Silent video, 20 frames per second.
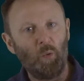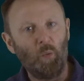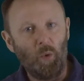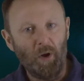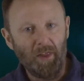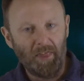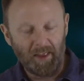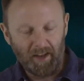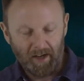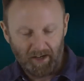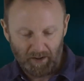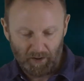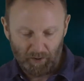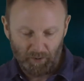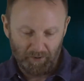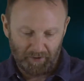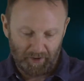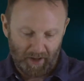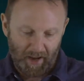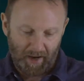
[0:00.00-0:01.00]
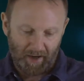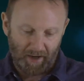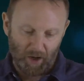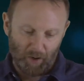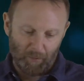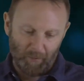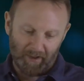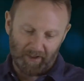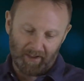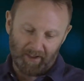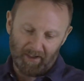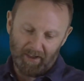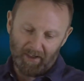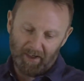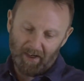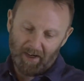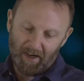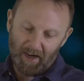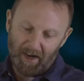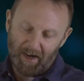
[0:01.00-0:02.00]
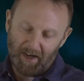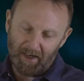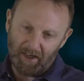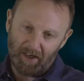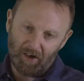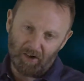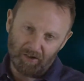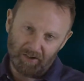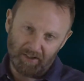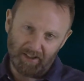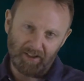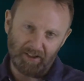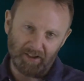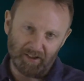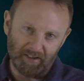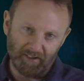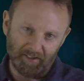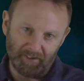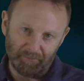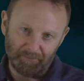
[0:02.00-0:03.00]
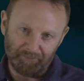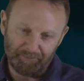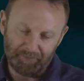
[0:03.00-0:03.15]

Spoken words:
within those economic conditions.